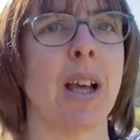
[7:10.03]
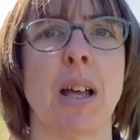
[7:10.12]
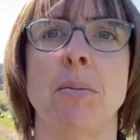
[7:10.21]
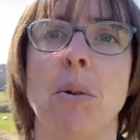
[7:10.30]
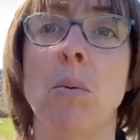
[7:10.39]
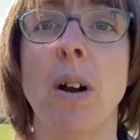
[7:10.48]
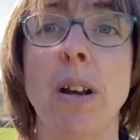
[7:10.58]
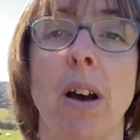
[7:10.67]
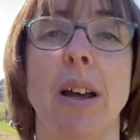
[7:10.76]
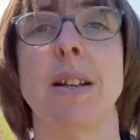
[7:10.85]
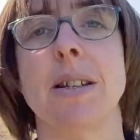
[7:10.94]
But one
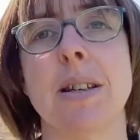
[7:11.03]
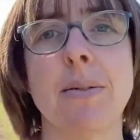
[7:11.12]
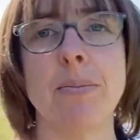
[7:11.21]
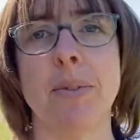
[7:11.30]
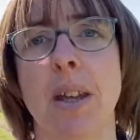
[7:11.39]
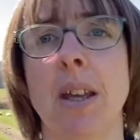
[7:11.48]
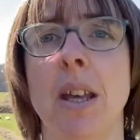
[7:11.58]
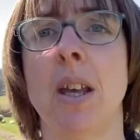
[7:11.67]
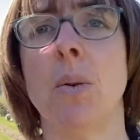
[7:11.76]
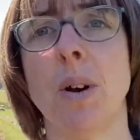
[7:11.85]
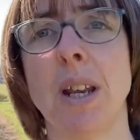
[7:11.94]
night,
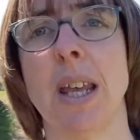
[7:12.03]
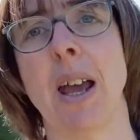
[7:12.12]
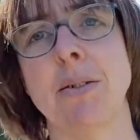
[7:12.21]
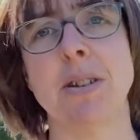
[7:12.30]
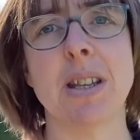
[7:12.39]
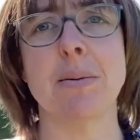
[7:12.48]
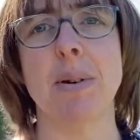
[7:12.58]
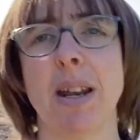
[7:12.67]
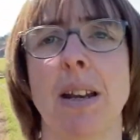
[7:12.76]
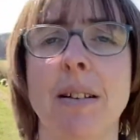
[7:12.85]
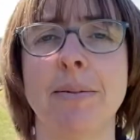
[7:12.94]
when he counted them
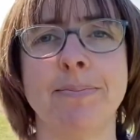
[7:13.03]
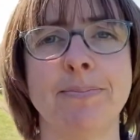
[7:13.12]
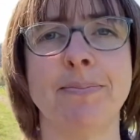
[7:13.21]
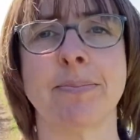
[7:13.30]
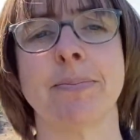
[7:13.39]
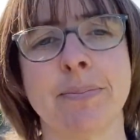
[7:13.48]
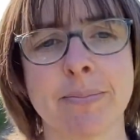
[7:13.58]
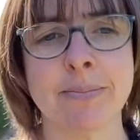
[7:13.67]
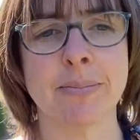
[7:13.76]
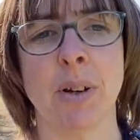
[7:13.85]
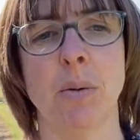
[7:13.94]
in,
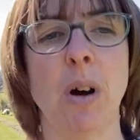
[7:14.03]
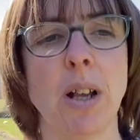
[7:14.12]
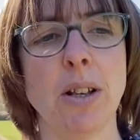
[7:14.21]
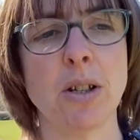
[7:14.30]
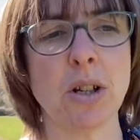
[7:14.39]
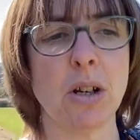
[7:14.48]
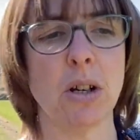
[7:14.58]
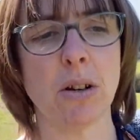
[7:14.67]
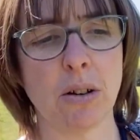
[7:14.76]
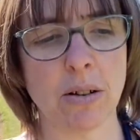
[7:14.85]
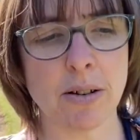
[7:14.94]
1,
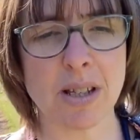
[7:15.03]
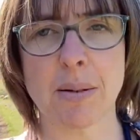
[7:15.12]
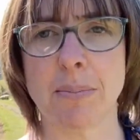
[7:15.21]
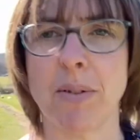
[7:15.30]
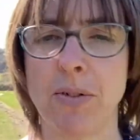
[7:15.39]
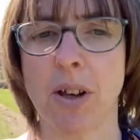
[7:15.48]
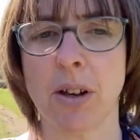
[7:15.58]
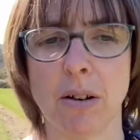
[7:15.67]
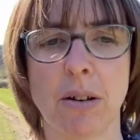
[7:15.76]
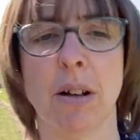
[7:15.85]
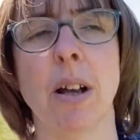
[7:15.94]
2, skip a
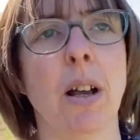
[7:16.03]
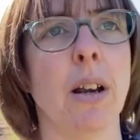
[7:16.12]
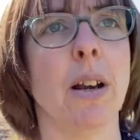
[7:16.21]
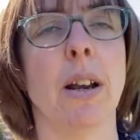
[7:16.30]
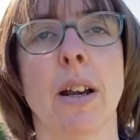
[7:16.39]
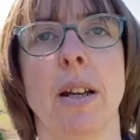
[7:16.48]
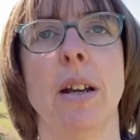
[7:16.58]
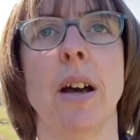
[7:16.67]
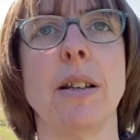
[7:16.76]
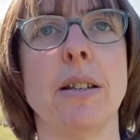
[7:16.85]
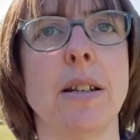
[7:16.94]
few,
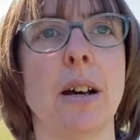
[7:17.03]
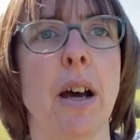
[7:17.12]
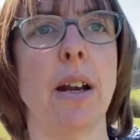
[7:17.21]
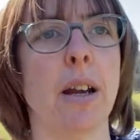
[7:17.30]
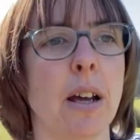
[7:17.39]
99,